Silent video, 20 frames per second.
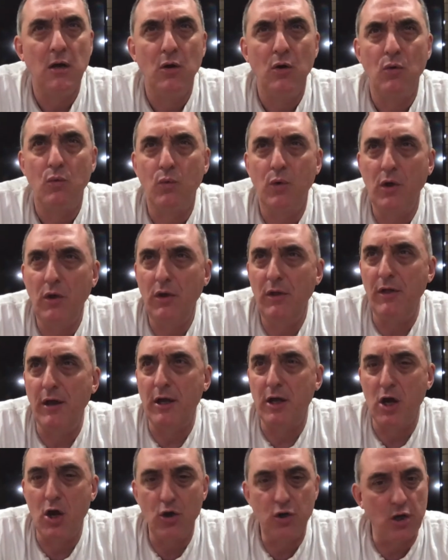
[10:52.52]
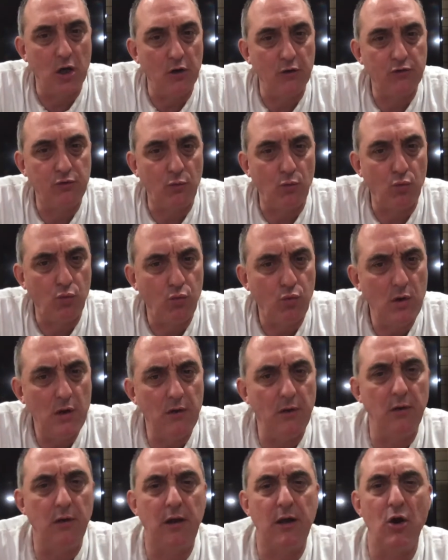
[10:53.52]
really the cocoa
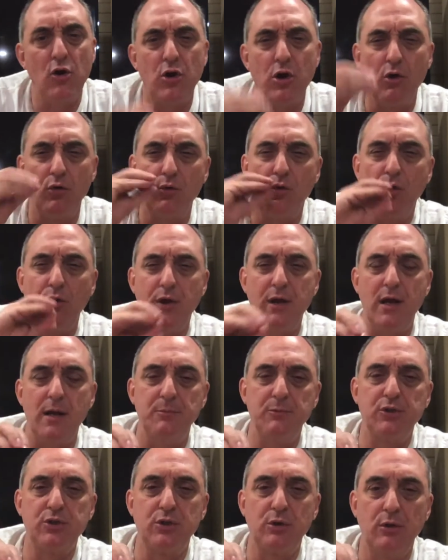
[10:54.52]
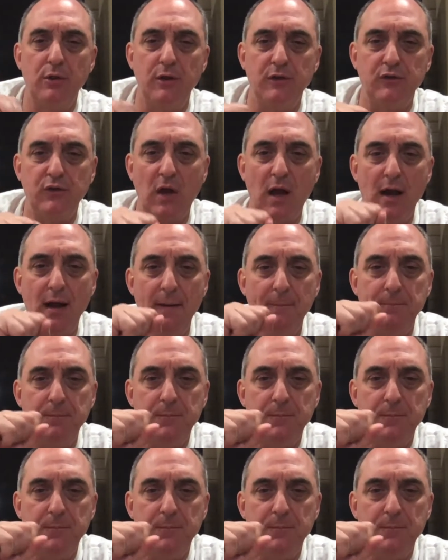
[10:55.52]
really comes through this time.